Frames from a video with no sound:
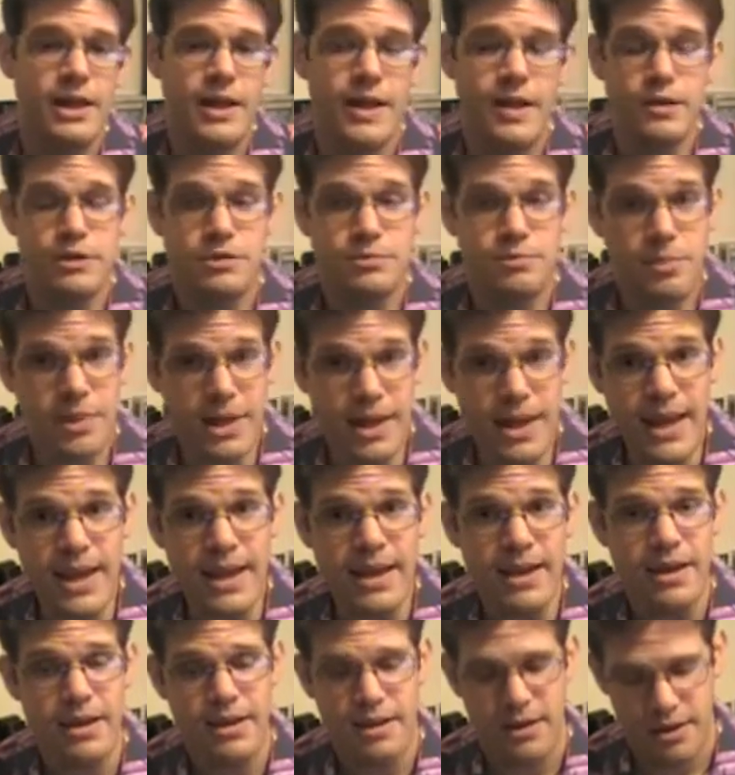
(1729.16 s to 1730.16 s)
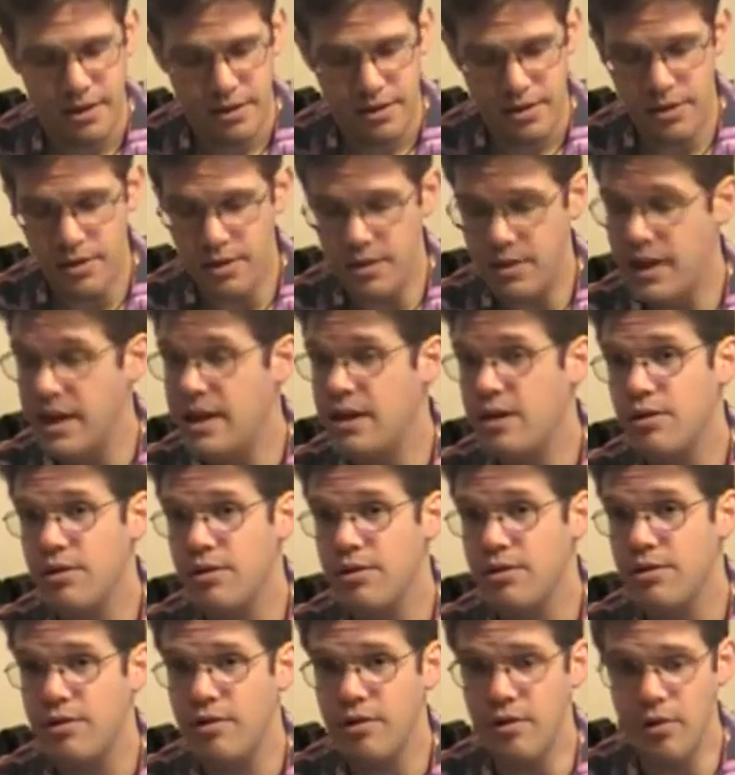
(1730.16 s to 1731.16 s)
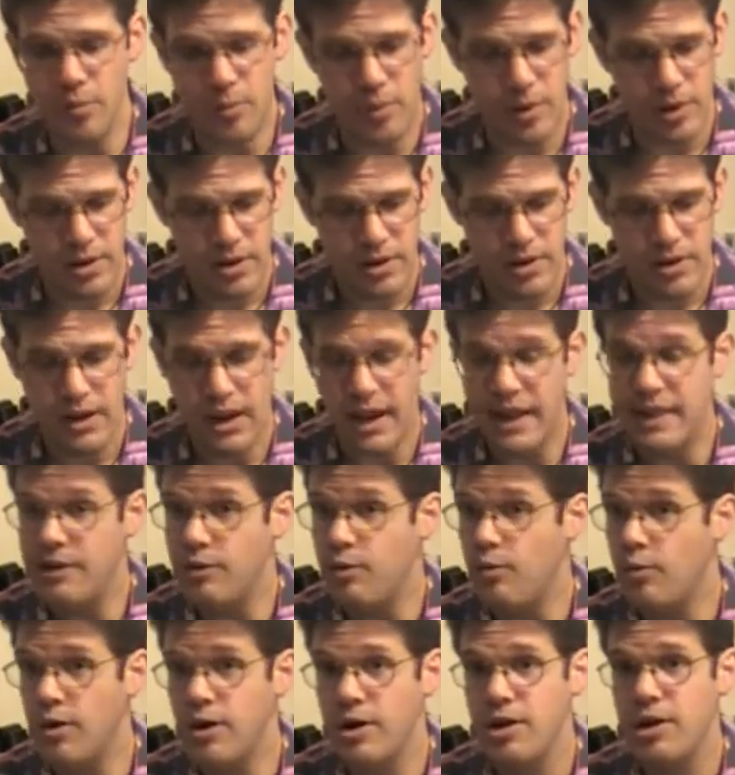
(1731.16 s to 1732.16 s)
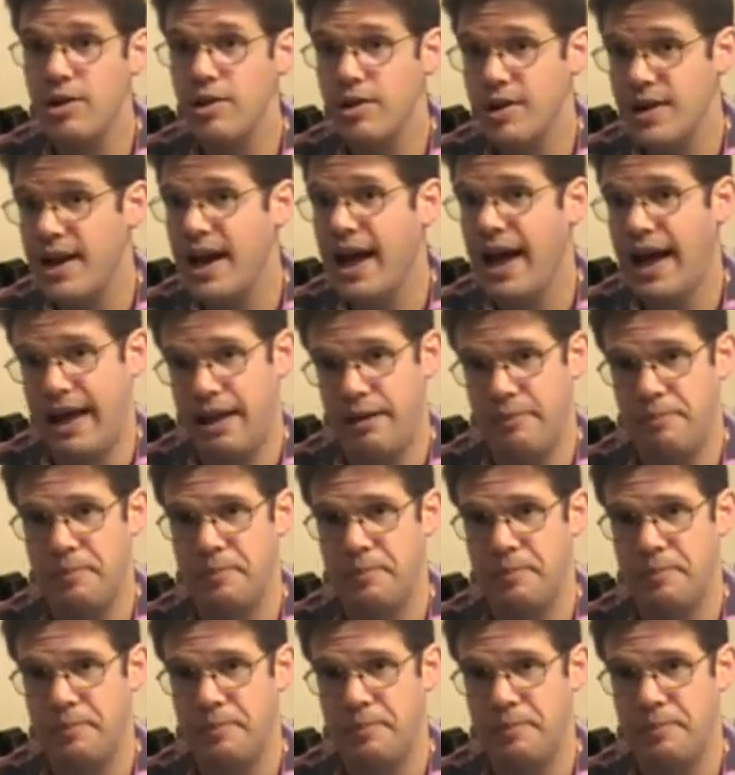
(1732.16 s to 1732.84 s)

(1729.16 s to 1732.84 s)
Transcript: It was me, the leader of the group, and then one other guy.